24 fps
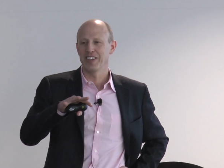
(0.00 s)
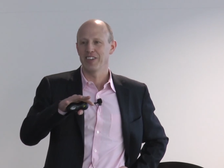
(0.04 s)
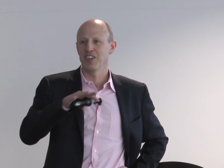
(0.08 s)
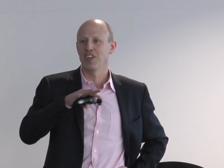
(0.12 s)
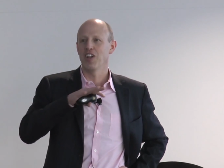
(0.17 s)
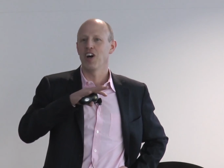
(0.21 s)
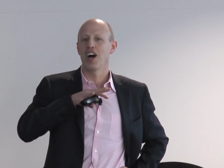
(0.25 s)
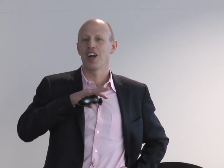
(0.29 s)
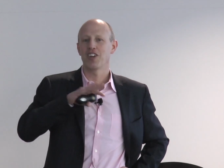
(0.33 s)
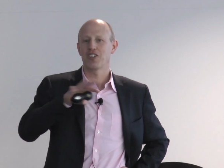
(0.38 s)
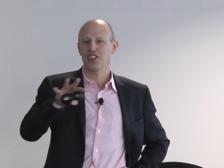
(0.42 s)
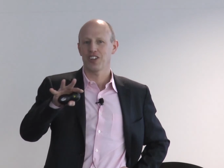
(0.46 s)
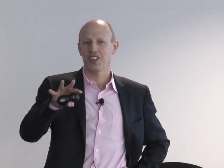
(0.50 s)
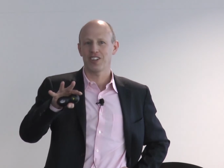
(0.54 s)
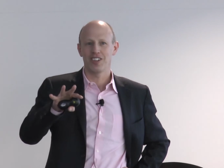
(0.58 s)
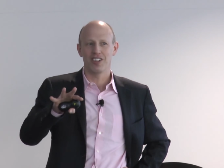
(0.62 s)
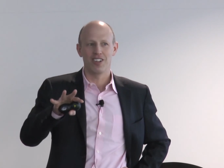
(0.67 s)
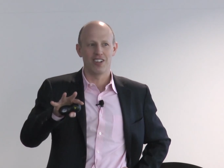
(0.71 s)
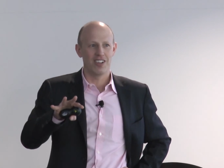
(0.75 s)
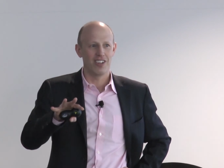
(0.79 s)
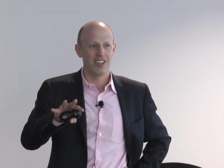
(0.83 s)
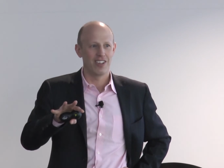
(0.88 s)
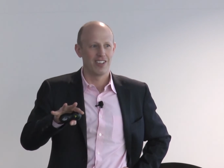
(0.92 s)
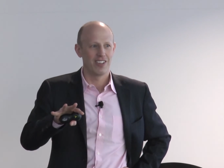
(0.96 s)

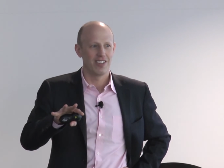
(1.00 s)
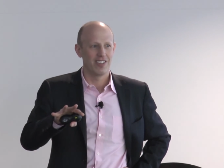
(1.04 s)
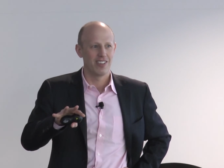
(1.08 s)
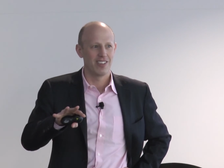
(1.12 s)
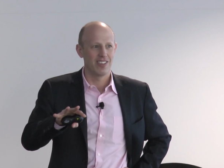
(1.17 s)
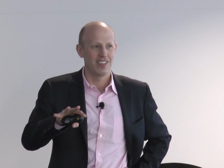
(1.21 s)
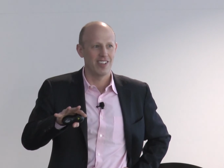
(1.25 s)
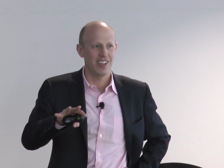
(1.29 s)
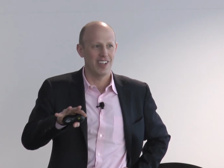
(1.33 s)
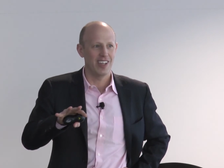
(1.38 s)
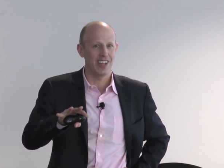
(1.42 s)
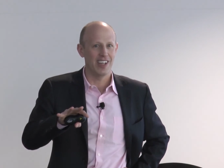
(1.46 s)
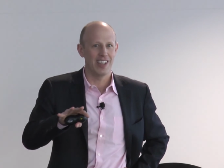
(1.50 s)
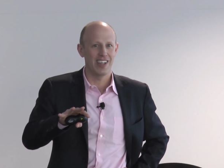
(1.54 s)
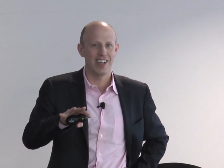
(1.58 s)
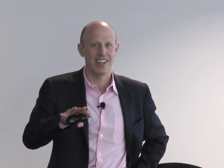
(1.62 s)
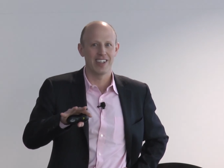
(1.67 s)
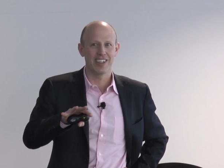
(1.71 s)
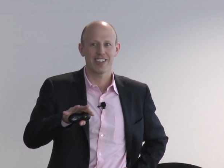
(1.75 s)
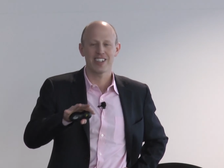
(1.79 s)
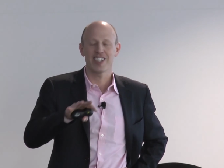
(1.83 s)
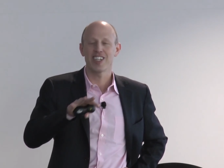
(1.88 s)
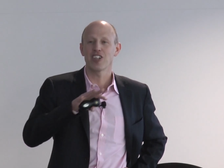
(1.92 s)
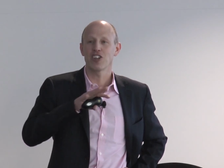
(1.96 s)
logical
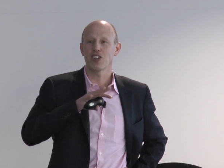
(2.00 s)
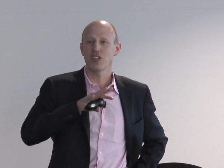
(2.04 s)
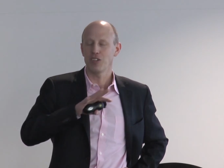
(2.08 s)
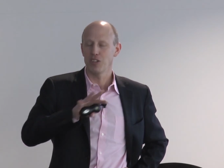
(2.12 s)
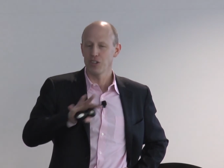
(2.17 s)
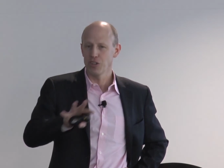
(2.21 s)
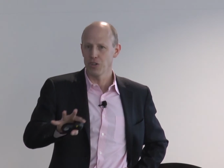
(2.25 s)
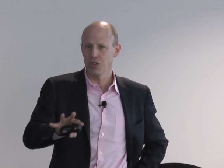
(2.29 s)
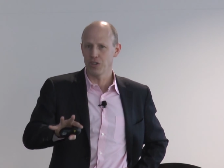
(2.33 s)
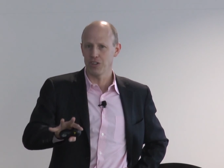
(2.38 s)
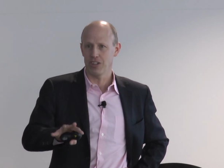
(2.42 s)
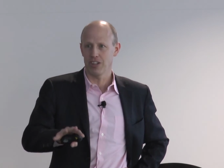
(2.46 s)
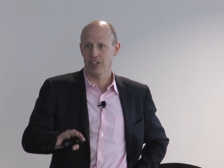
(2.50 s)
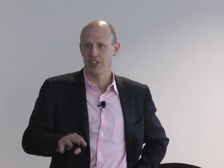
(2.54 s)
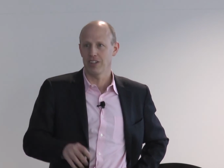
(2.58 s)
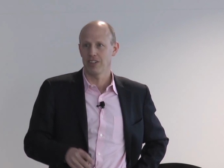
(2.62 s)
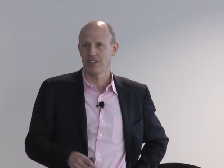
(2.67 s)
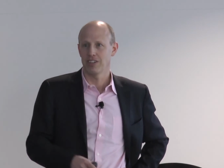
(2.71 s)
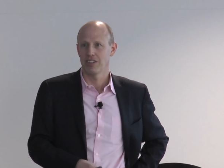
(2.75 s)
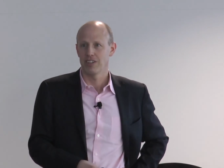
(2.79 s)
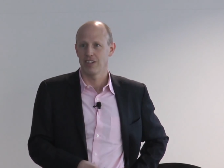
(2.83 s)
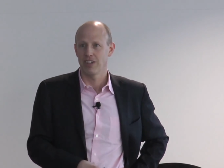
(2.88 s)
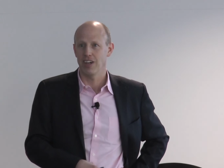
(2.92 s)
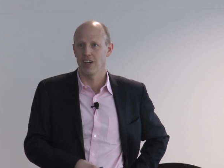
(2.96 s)
conclusion
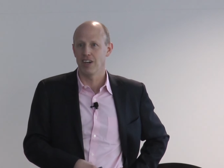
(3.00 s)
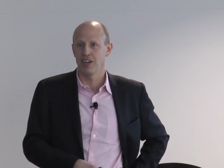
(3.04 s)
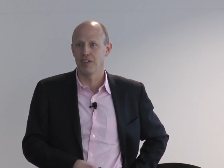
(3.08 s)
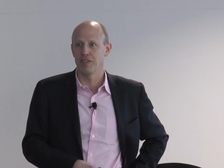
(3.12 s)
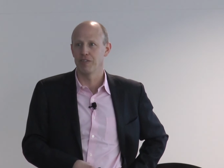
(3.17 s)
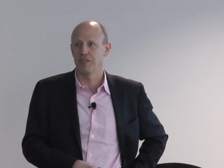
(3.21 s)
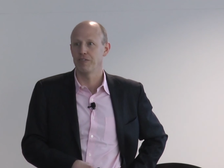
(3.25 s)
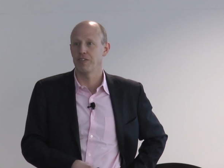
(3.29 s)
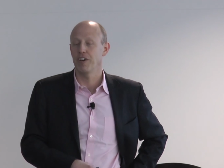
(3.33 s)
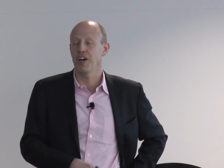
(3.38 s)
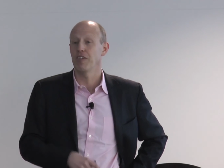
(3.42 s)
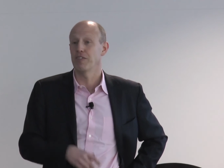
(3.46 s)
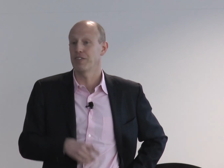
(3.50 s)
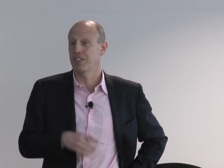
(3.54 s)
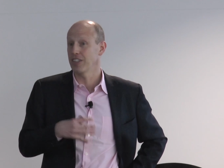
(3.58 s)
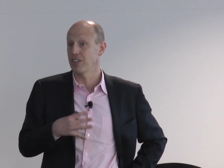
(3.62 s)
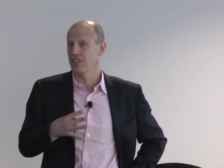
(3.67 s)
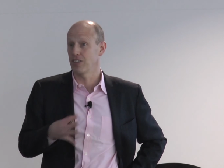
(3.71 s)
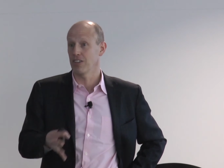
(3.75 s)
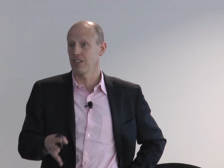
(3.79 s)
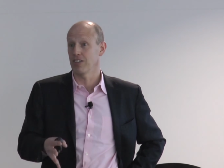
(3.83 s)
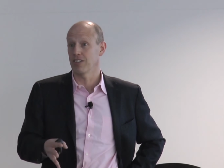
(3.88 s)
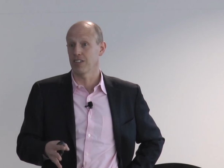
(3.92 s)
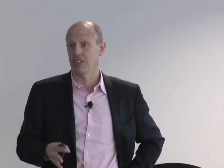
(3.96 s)
of
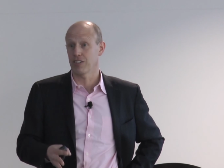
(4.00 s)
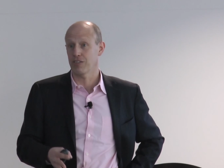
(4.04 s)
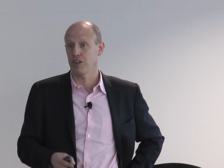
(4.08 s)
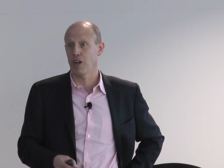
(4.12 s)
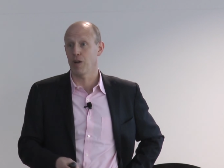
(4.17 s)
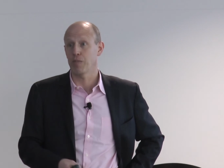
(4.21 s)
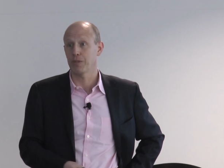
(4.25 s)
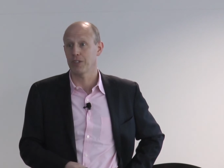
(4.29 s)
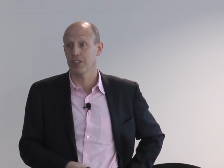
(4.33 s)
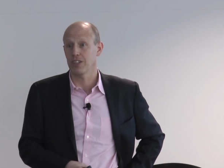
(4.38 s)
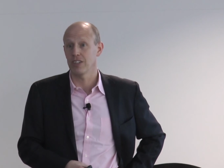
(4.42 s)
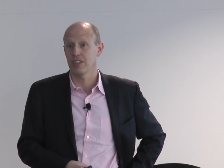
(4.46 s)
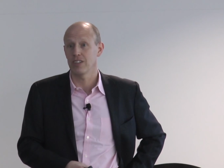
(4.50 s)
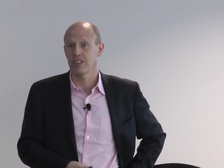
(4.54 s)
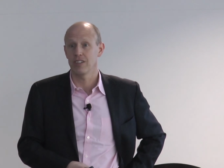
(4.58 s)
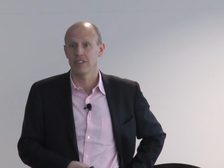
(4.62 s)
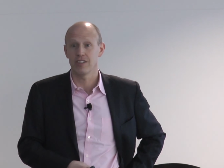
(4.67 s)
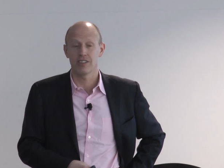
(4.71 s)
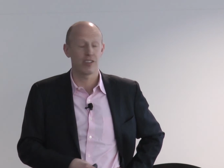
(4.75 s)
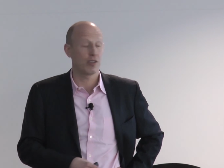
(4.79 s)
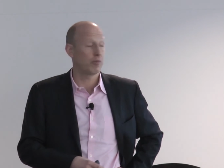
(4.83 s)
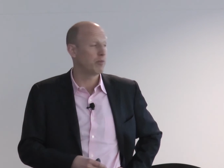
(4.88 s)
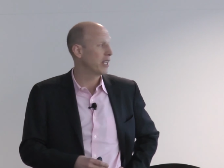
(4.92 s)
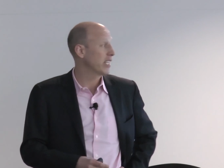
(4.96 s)
digital disruption,
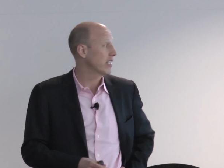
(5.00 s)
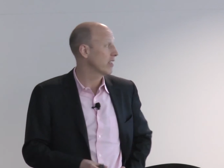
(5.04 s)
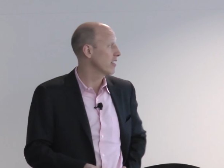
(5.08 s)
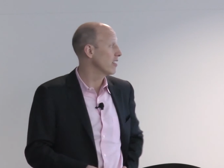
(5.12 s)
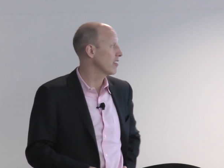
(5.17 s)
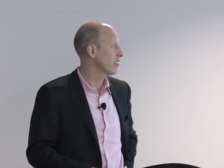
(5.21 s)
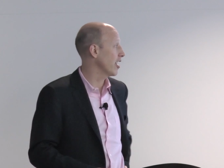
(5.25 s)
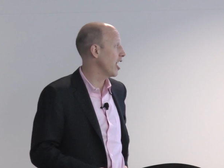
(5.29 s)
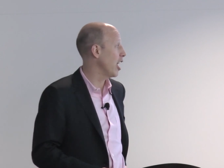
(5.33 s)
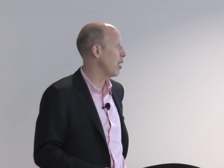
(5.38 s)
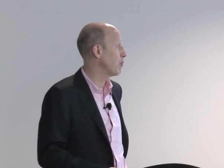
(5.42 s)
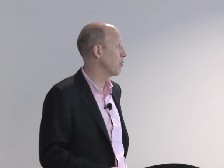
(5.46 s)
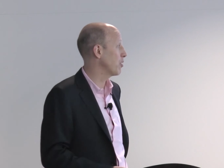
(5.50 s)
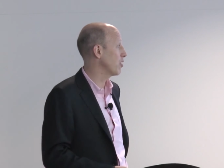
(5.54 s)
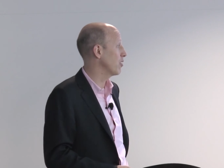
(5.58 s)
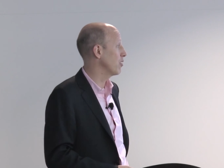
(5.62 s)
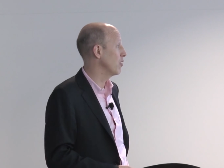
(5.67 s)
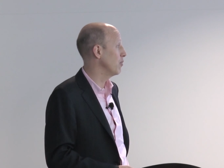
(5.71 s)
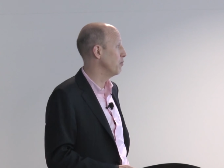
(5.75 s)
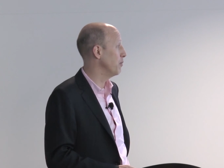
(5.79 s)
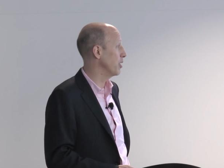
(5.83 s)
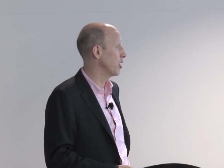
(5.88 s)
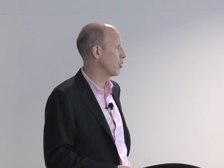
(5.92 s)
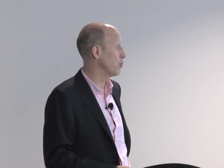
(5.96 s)
is to make these apps
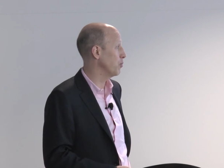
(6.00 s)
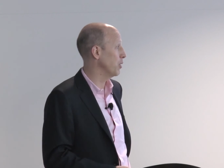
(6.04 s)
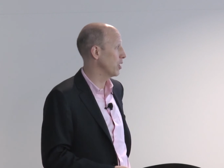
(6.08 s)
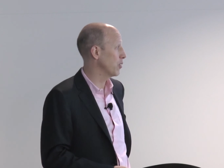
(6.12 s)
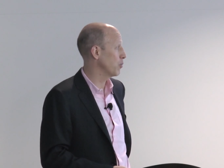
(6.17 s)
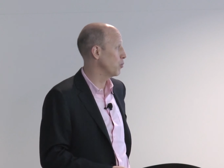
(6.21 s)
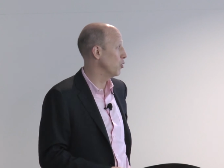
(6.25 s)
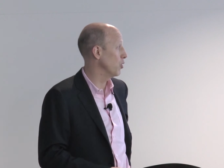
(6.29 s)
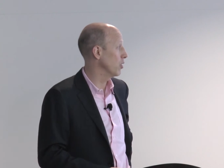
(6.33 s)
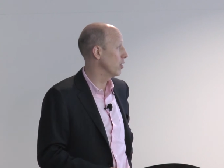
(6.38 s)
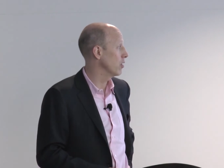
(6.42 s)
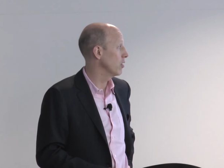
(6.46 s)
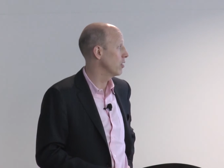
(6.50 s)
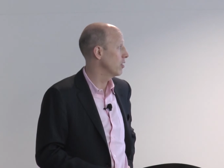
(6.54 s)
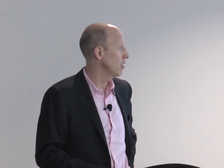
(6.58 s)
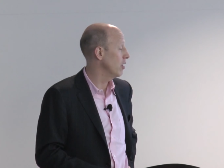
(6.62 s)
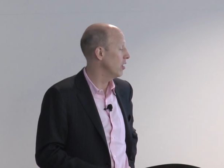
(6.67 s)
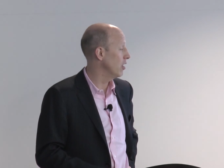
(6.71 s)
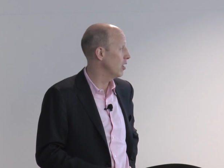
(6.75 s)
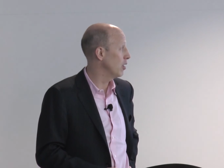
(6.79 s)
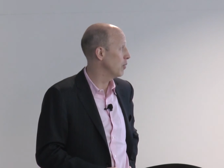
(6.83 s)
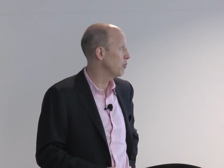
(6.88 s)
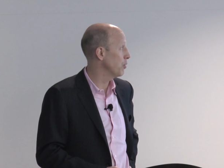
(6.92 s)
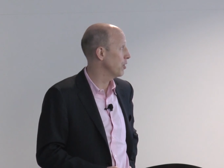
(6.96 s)
much, much more
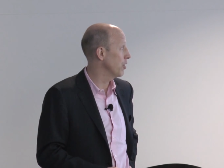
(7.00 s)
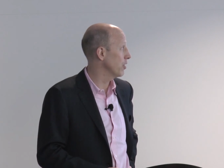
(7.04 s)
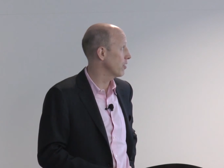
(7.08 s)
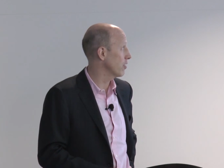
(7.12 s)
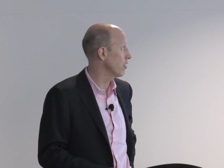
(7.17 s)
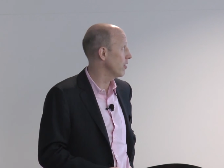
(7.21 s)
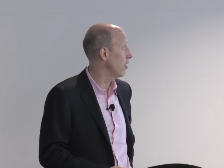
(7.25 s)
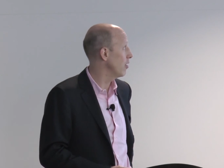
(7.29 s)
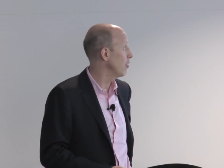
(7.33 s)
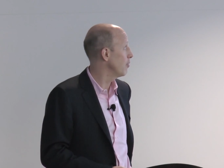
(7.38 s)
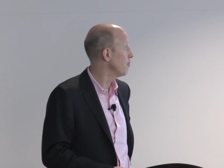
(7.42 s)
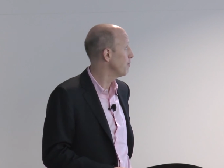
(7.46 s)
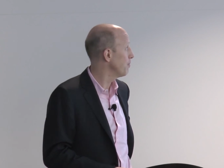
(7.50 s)
personal.